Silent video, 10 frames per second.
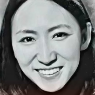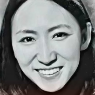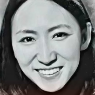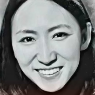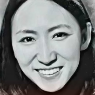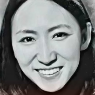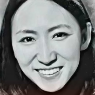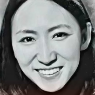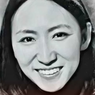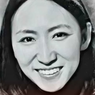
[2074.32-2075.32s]

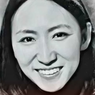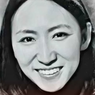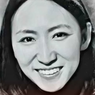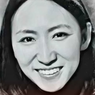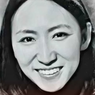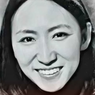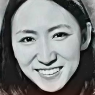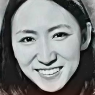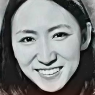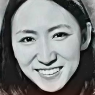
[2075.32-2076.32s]

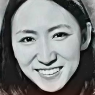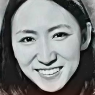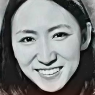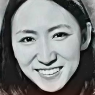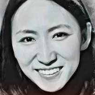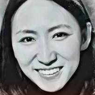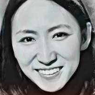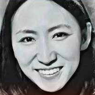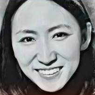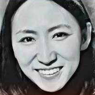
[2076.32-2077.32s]

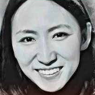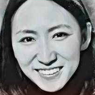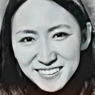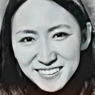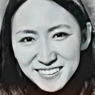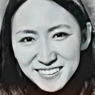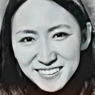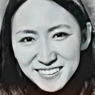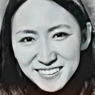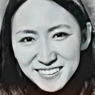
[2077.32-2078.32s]

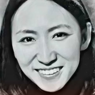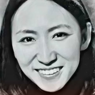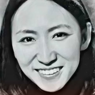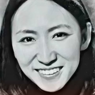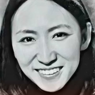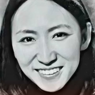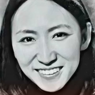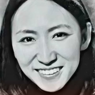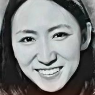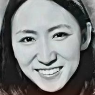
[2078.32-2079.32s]

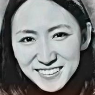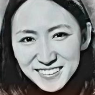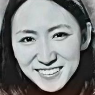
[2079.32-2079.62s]
This is a still picture; no speech is visible.